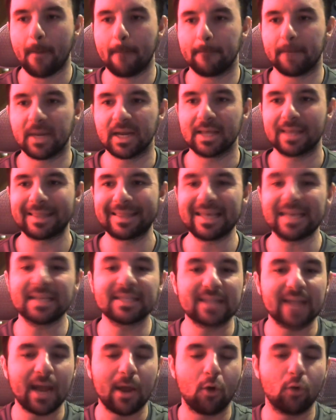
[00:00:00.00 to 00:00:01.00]
But at
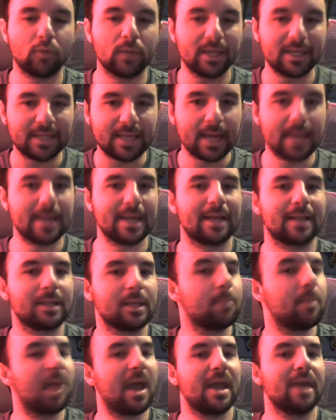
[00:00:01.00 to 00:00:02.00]
least I only technically
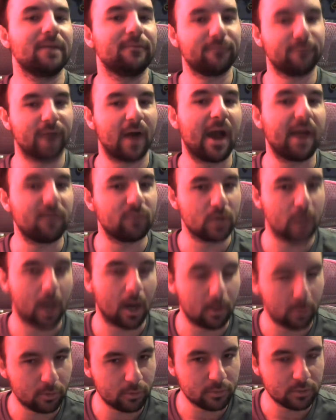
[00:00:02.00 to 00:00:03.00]
paid
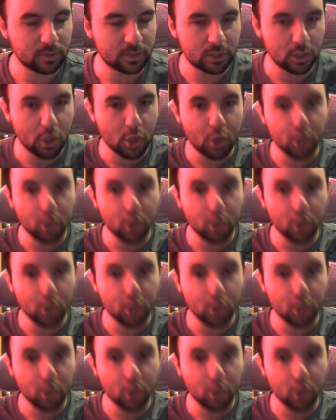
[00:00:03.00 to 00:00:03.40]
$5